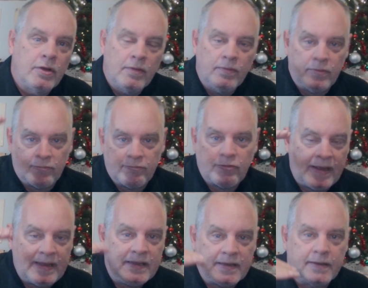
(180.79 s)
the
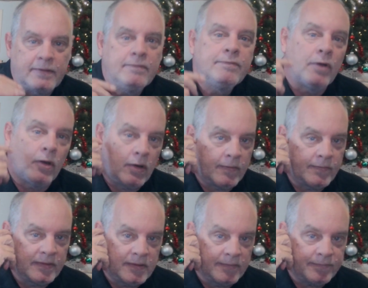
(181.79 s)
ranking for all the
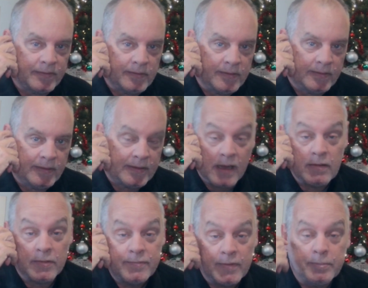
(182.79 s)
different college
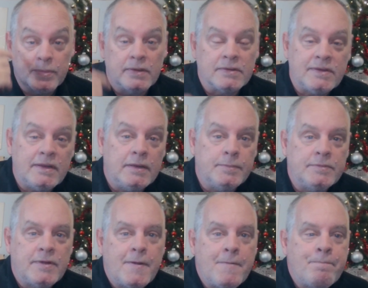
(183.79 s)
football teams,
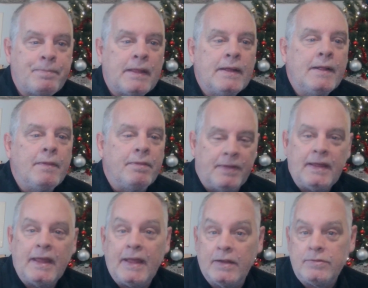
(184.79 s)
they
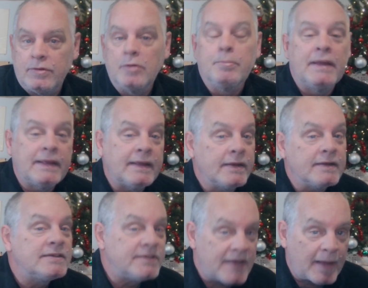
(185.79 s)
had to make an
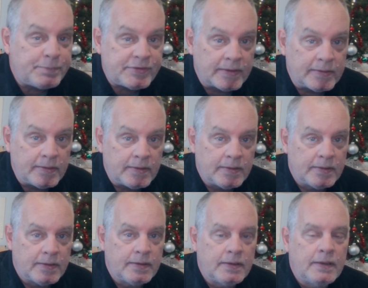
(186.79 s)
exception,
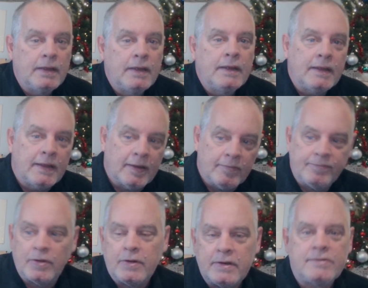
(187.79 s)
get
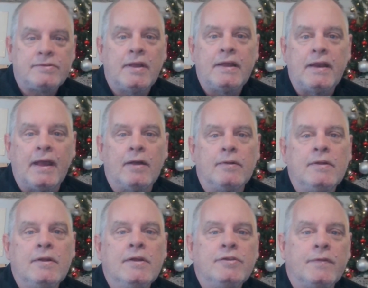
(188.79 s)
Florida State out,
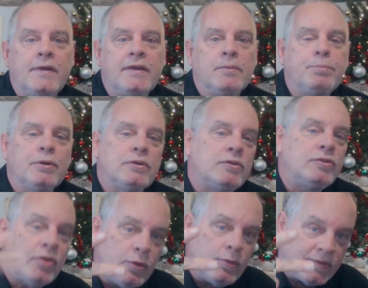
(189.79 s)
so they could put
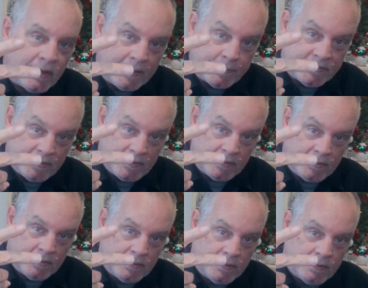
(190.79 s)
two teams in.
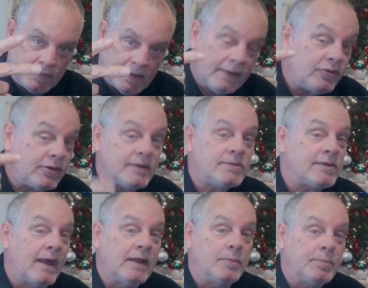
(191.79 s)
Not just
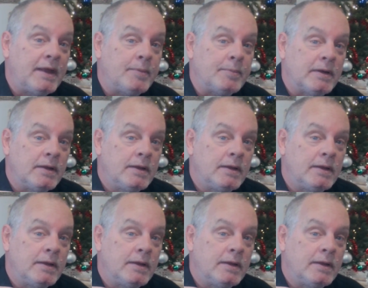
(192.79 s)
Alabama,